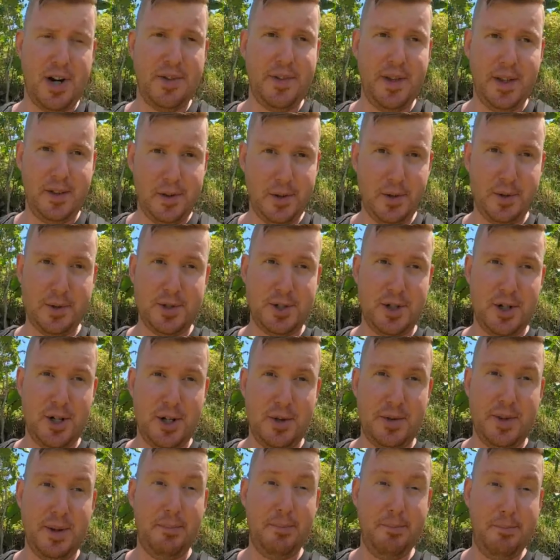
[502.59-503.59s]
I think those
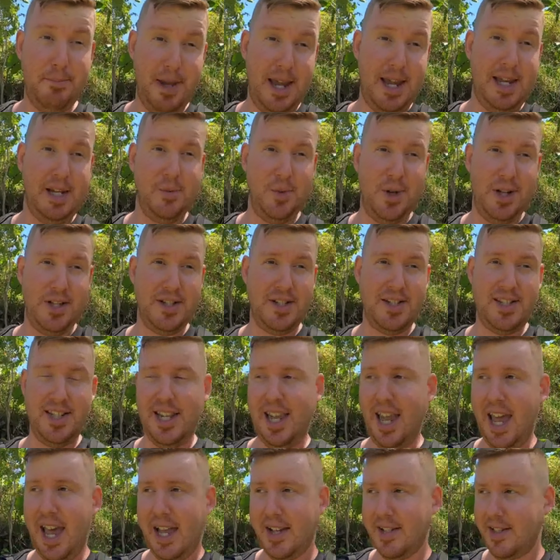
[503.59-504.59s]
are the main ones to
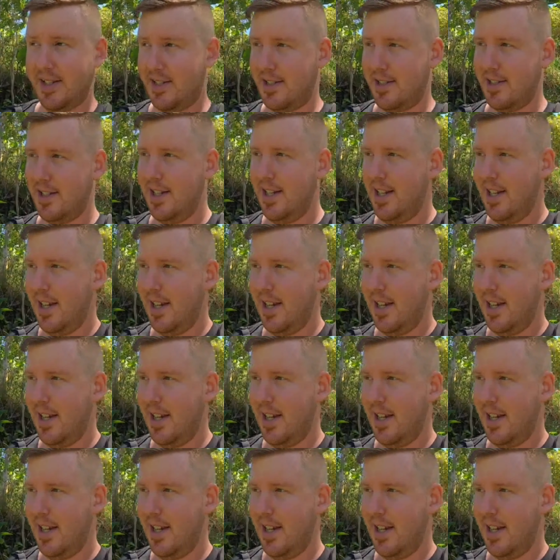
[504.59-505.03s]
get.